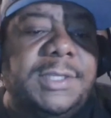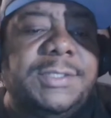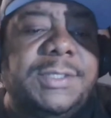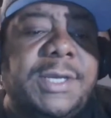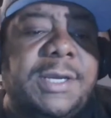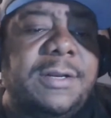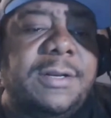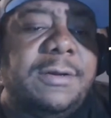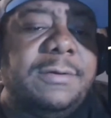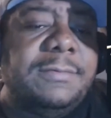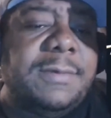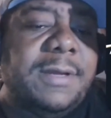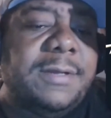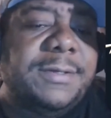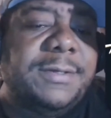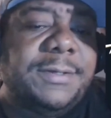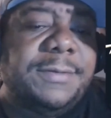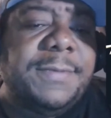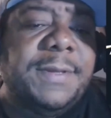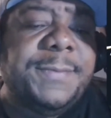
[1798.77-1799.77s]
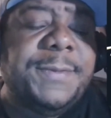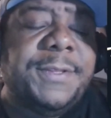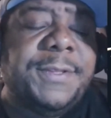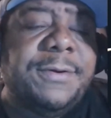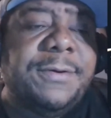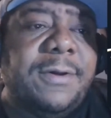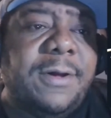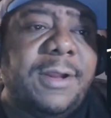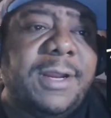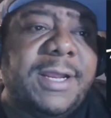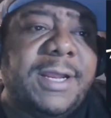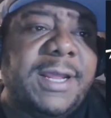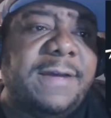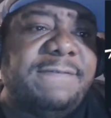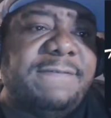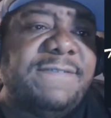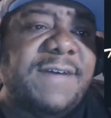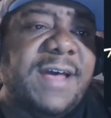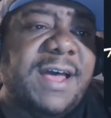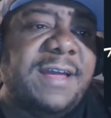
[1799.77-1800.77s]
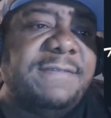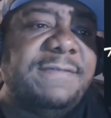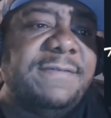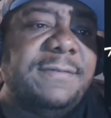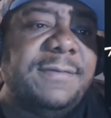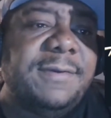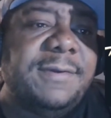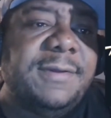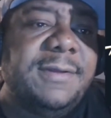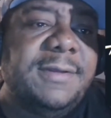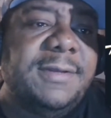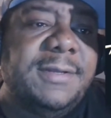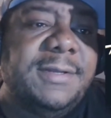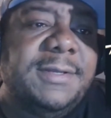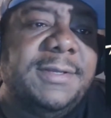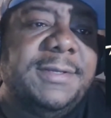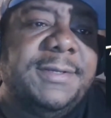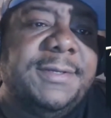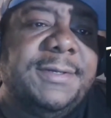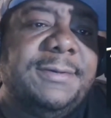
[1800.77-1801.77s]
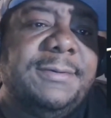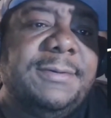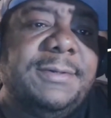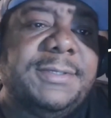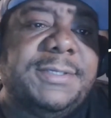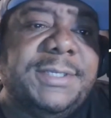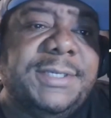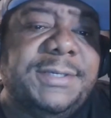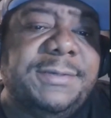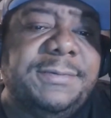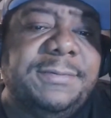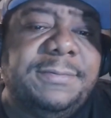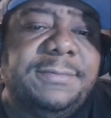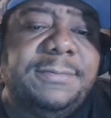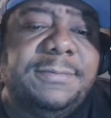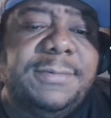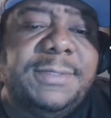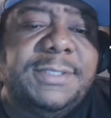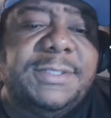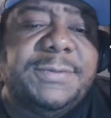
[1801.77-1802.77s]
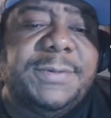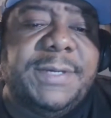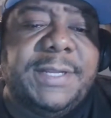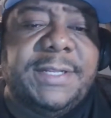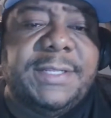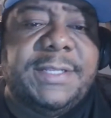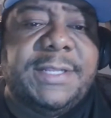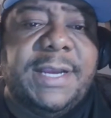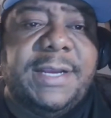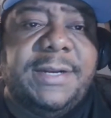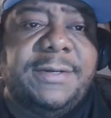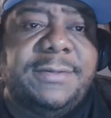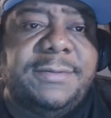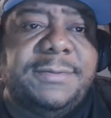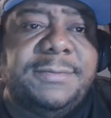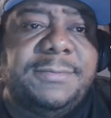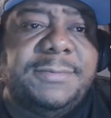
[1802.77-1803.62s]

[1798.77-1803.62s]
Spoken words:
So I don't know. Maybe they'll call it F5. We'll see. Once we get a title,